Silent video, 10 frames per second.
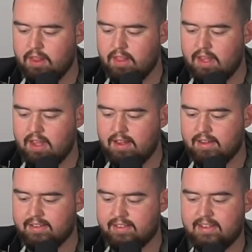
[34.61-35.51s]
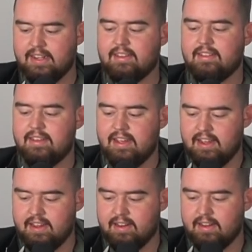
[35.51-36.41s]
the 6th
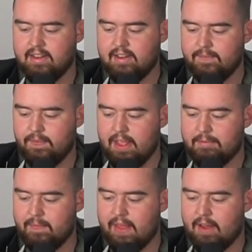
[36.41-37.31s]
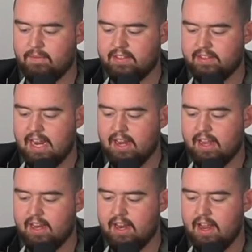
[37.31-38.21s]
seed, if I'm not
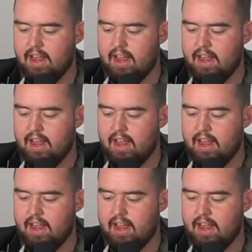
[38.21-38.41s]
mistaken,